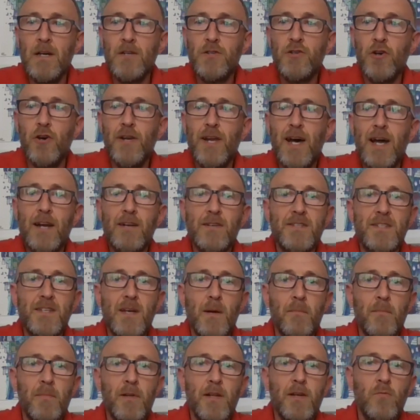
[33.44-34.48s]
During our
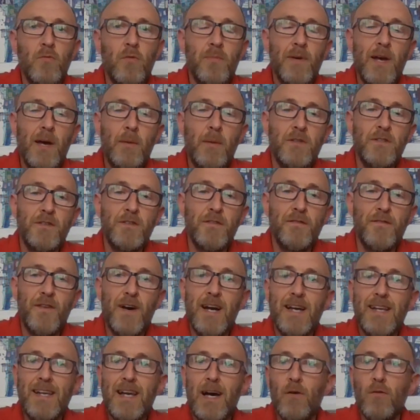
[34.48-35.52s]
assembly, we'll be able to
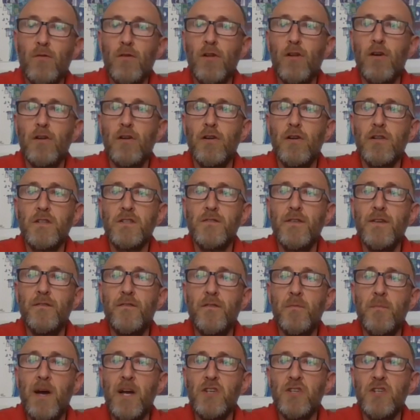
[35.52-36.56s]
find out lots of
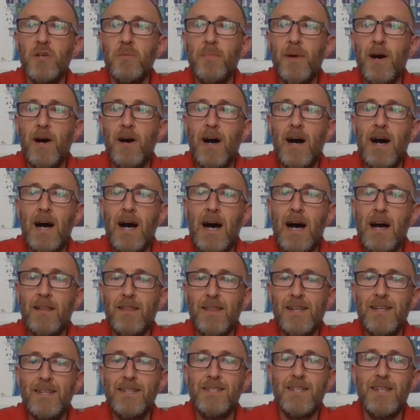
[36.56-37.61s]
information about our
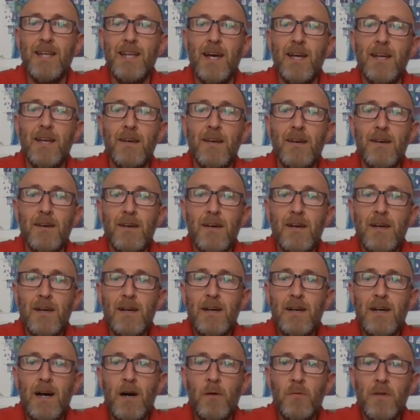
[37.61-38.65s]
athlete today,
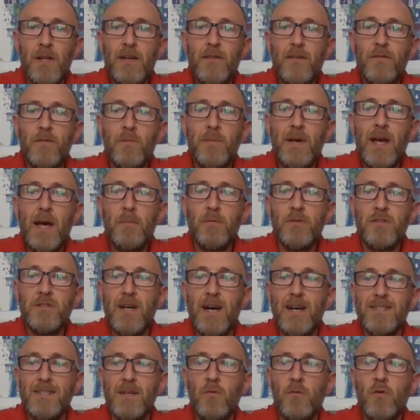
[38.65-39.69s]
and we'll even be able
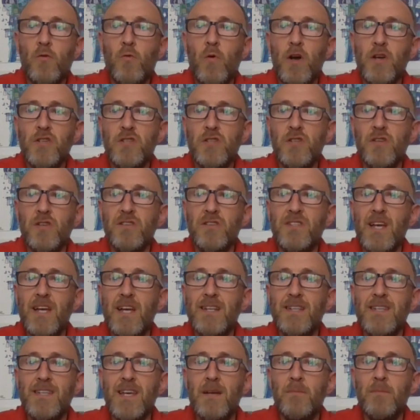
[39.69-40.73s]
to ask them questions
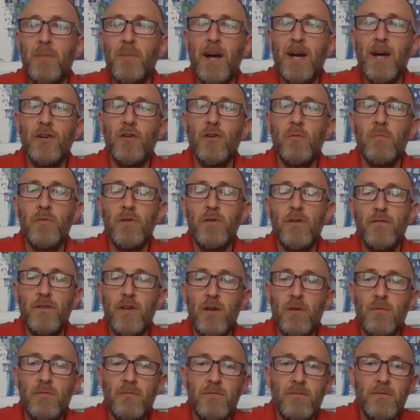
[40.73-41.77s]
sent in by a number
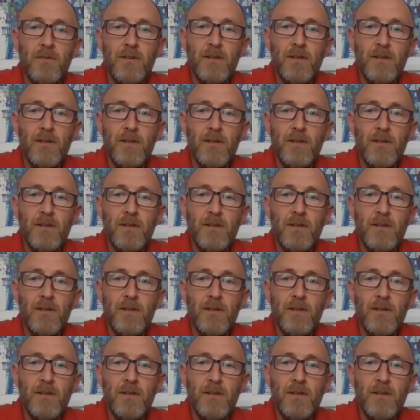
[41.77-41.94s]
of you.